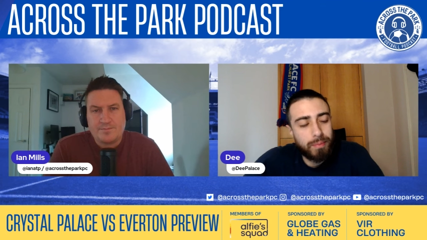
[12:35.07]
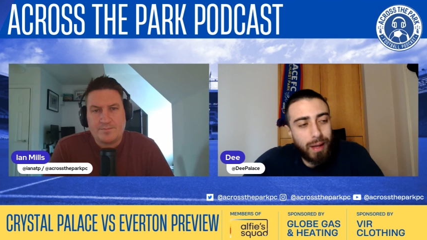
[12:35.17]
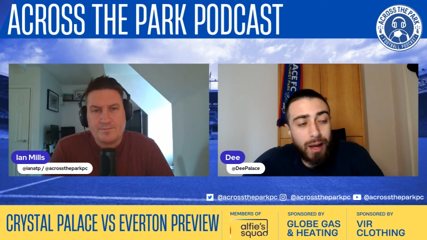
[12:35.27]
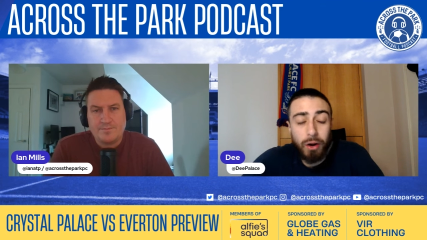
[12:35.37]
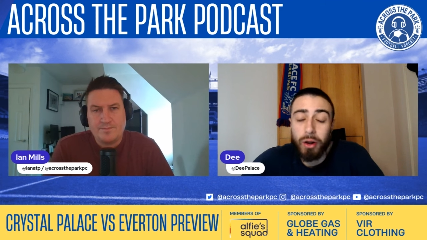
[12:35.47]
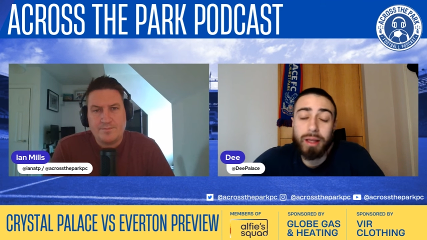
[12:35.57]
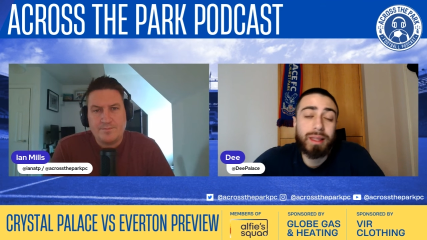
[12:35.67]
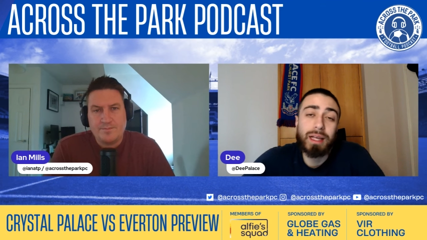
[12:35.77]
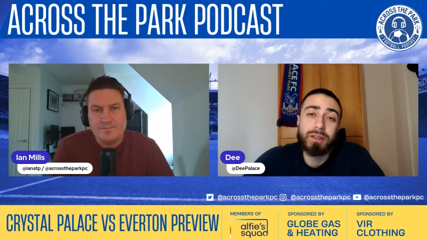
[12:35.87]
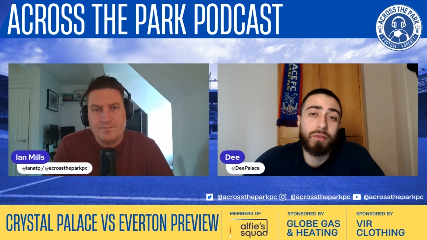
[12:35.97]
Speaker 1: I don't.
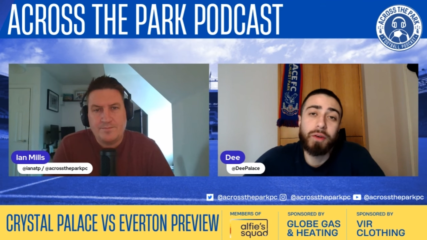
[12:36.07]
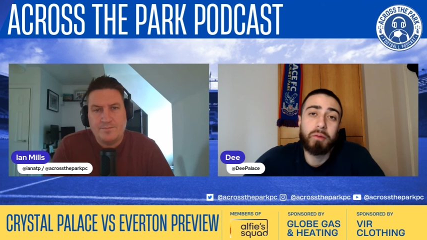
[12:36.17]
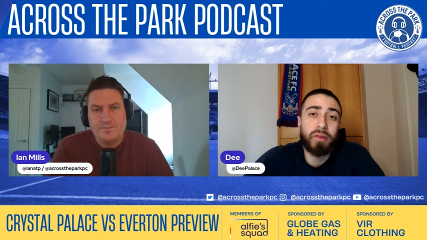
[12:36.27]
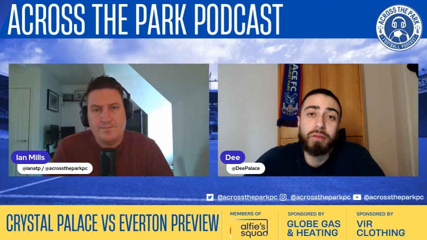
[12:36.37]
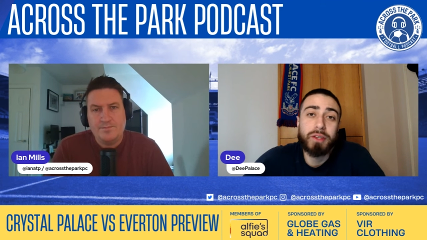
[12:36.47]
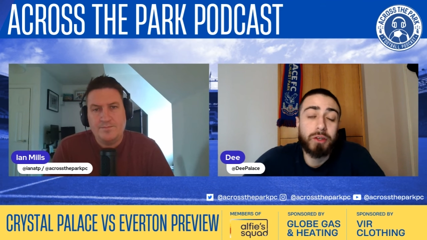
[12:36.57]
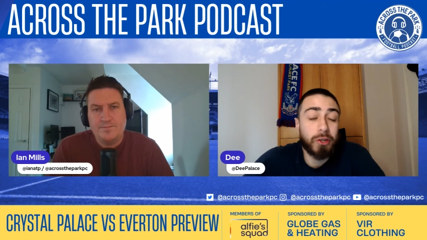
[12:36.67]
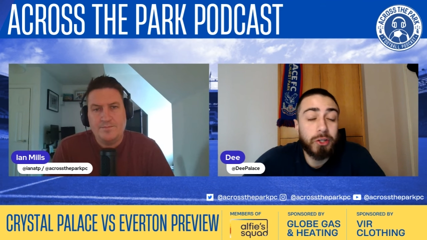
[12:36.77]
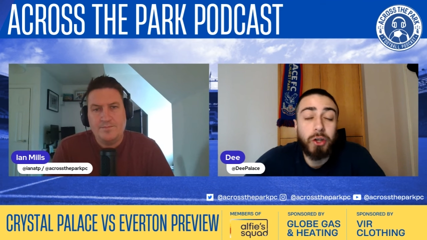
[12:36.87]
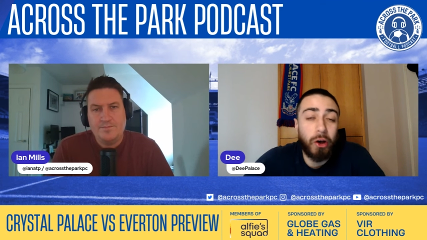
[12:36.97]
That's the thing with Everton. You
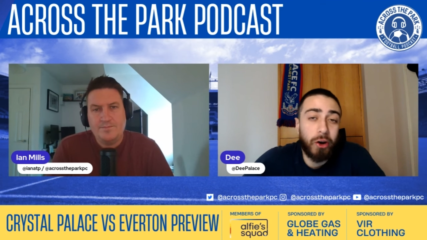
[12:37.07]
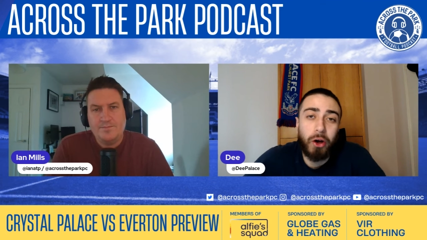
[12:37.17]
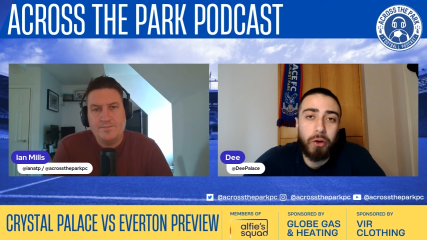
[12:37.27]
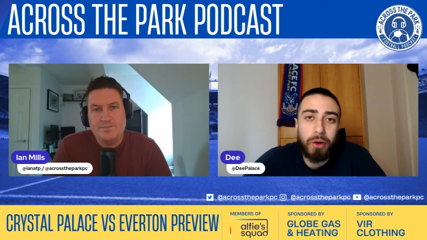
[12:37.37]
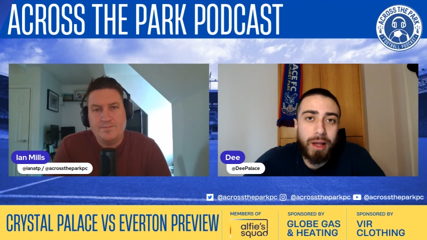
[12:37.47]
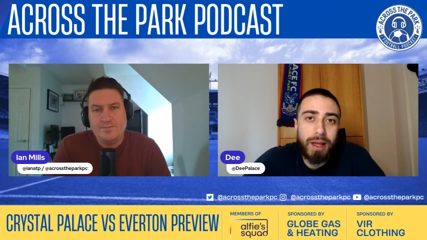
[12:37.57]
just don't know.